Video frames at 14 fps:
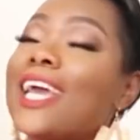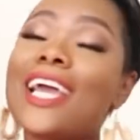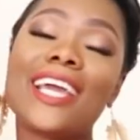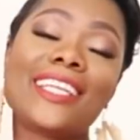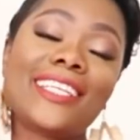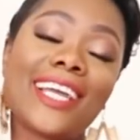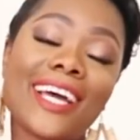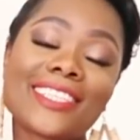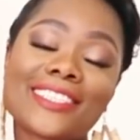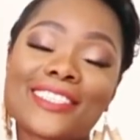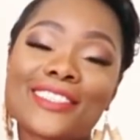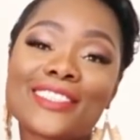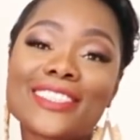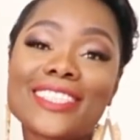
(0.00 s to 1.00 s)
And yeah,
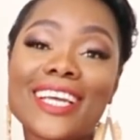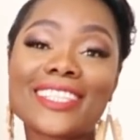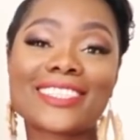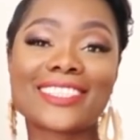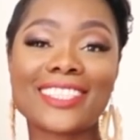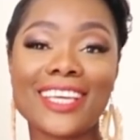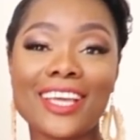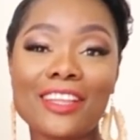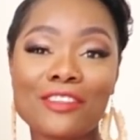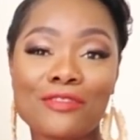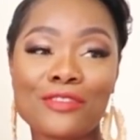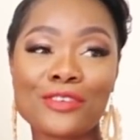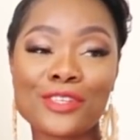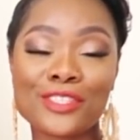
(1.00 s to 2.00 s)
so that's it
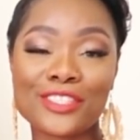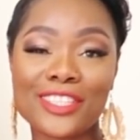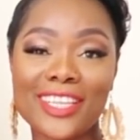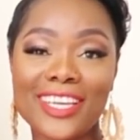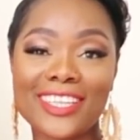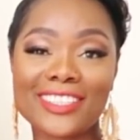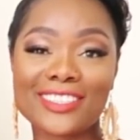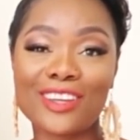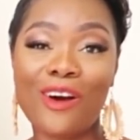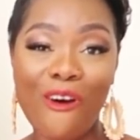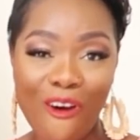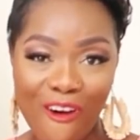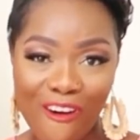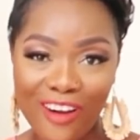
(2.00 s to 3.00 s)
for today's
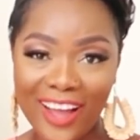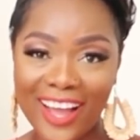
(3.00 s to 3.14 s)
haul.